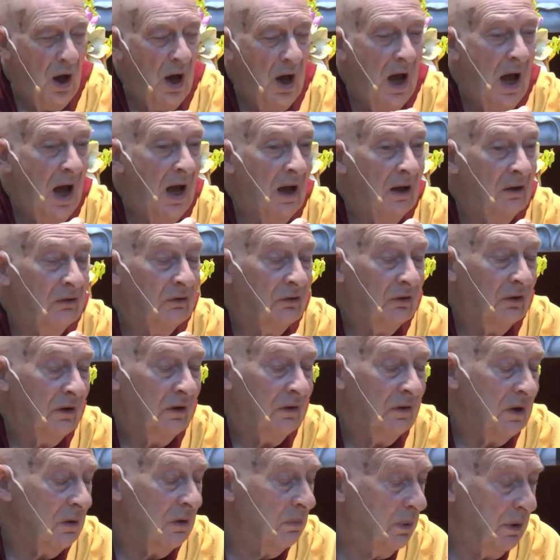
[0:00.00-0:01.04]
as
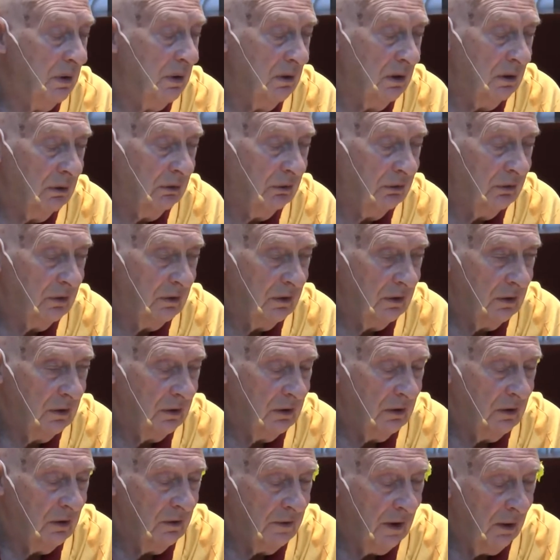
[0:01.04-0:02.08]
the appearance
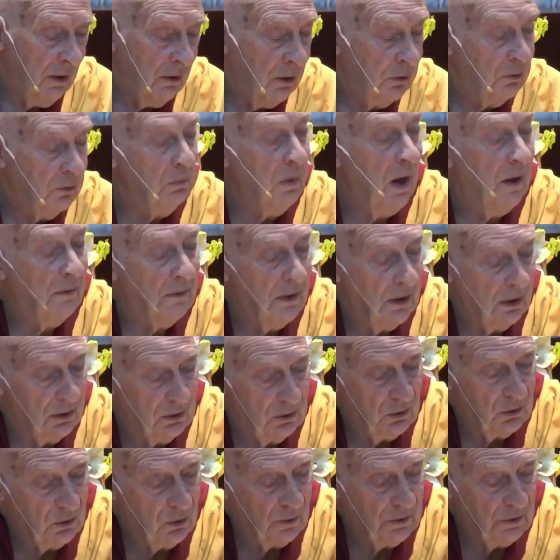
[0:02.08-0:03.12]
of our own mother
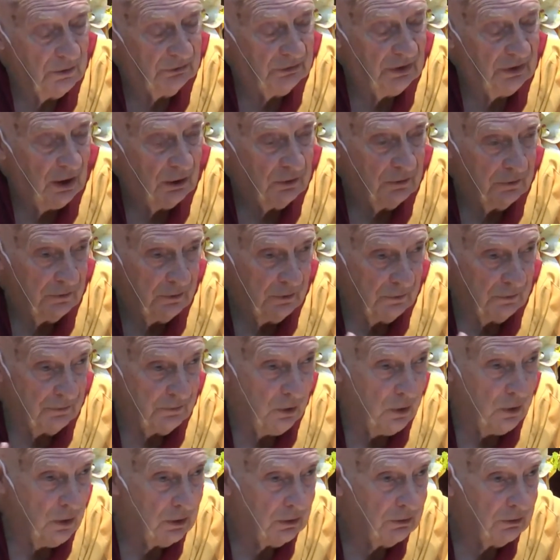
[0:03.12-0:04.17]
or the sound of her
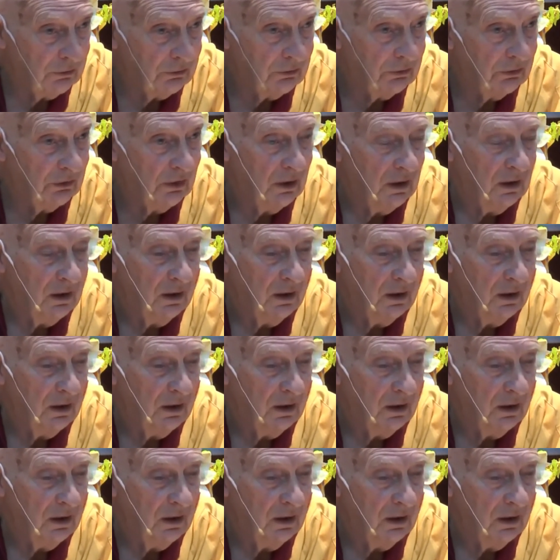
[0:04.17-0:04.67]
voice